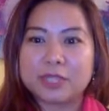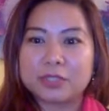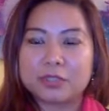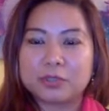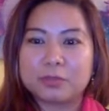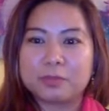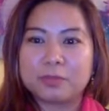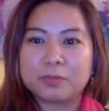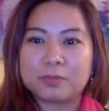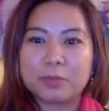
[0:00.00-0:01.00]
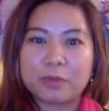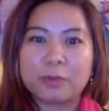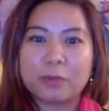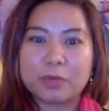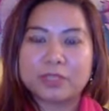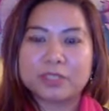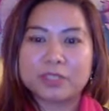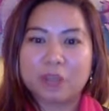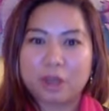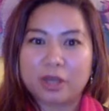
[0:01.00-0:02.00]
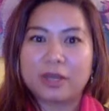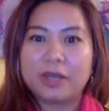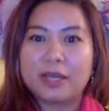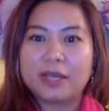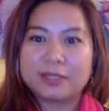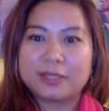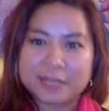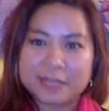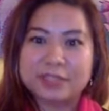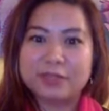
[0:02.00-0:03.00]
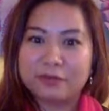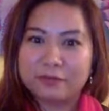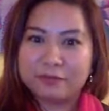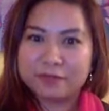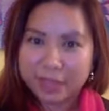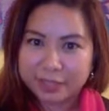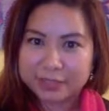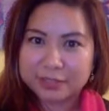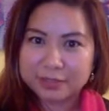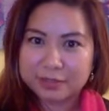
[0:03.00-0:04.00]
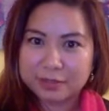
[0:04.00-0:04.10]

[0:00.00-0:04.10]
tend to put more importance on the sense of sight